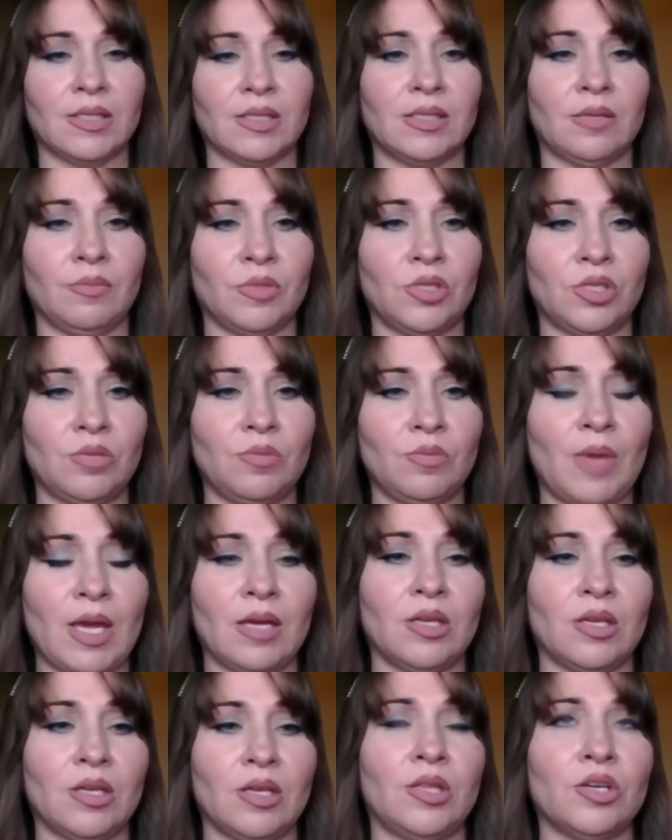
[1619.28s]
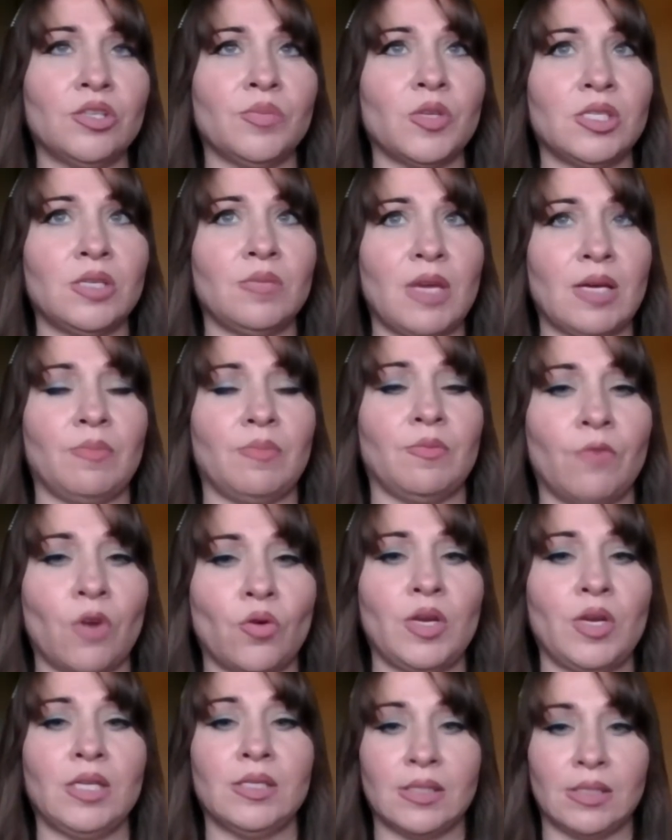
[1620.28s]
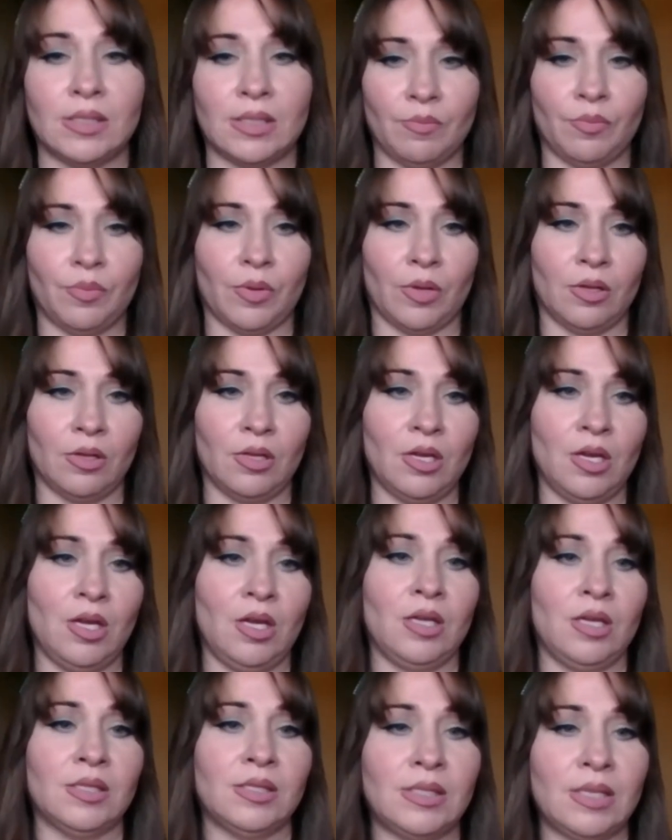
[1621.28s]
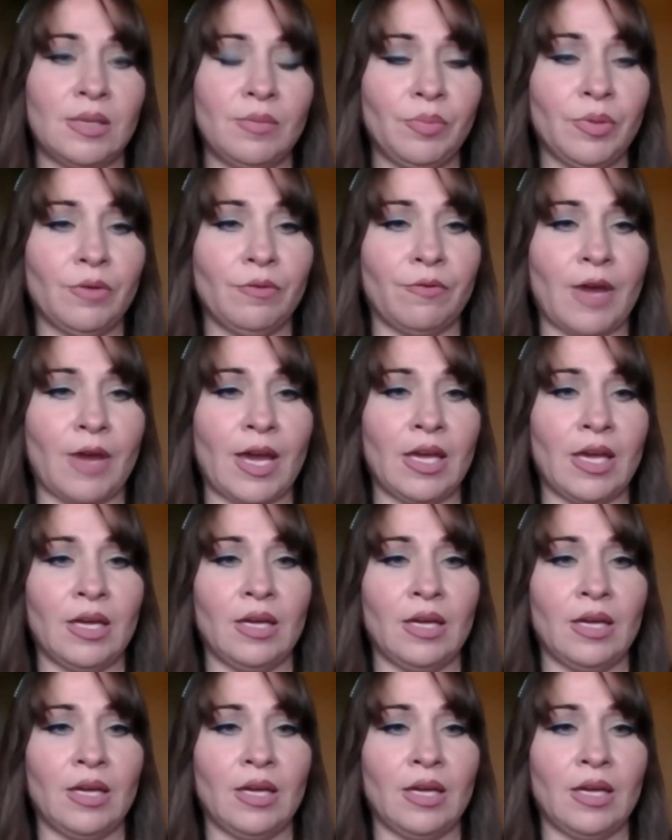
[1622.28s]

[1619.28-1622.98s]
they're supposed to make voting simple, simplify it,